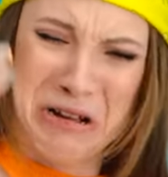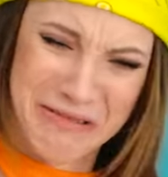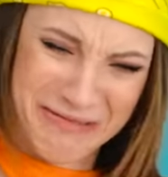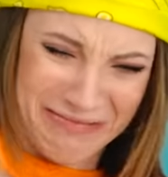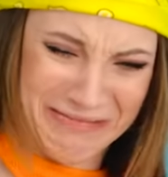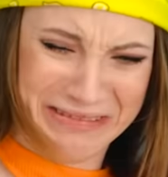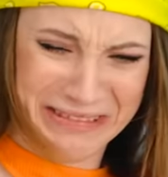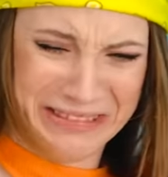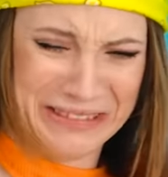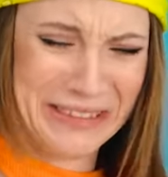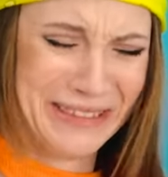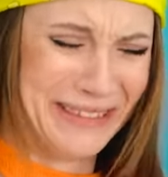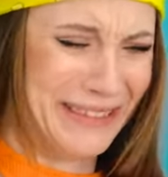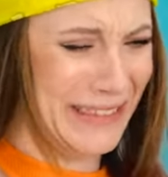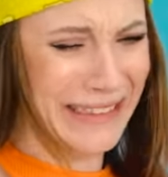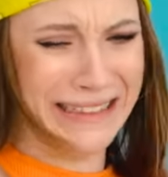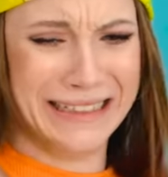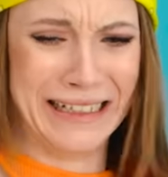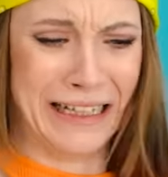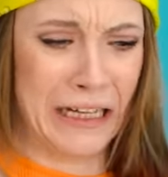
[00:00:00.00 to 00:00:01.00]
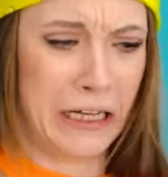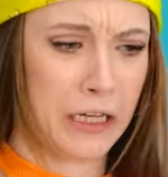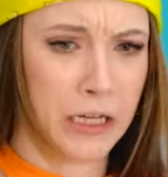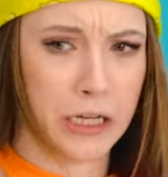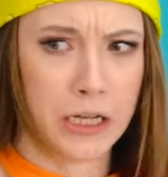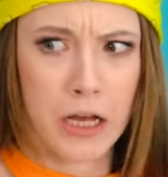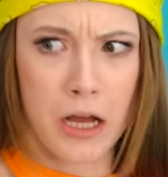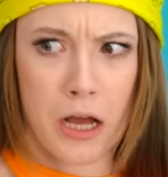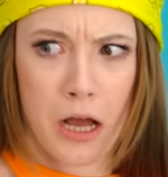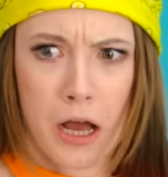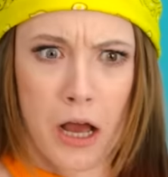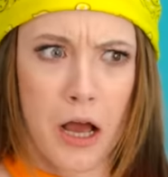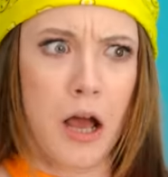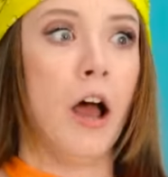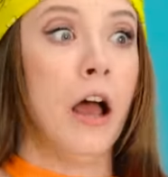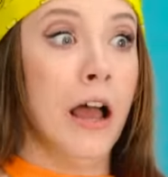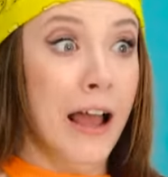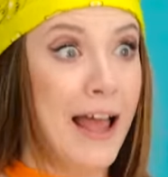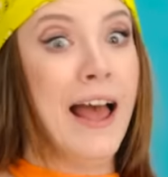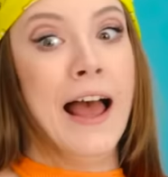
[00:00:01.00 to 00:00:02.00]
I can't use this.
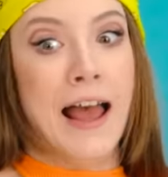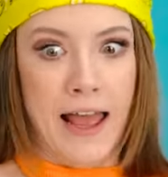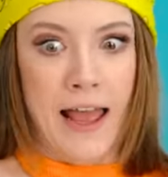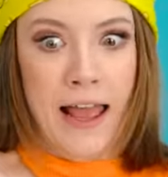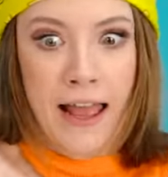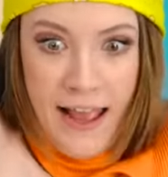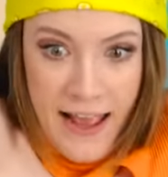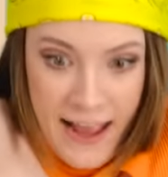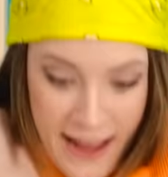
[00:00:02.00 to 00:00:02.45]
Oh, I know.